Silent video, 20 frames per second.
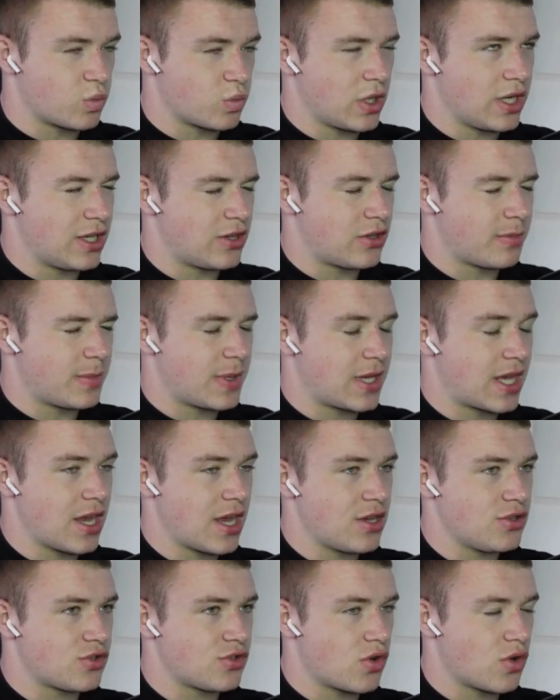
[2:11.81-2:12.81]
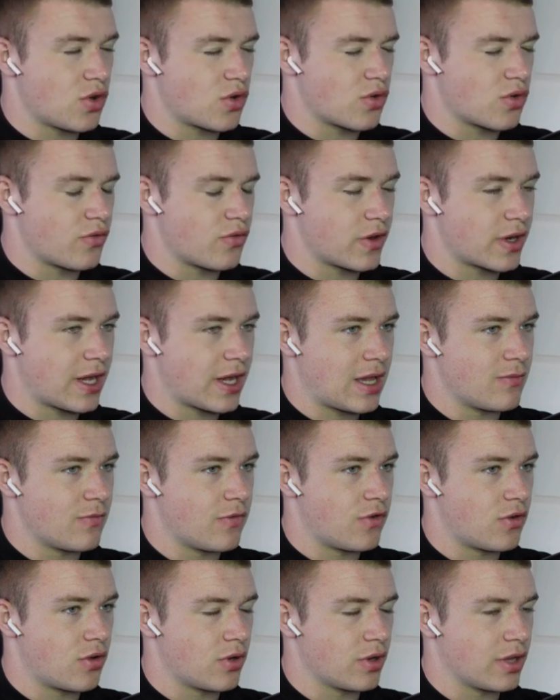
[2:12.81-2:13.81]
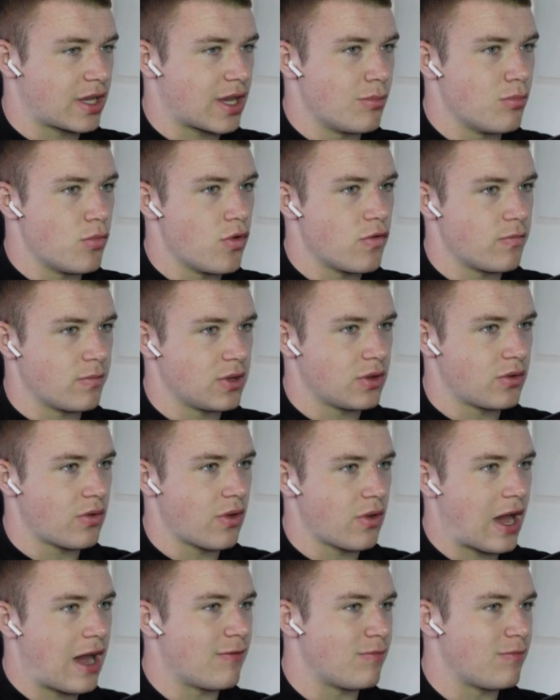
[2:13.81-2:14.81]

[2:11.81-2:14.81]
We need to be getting stronger over time for like a movement to have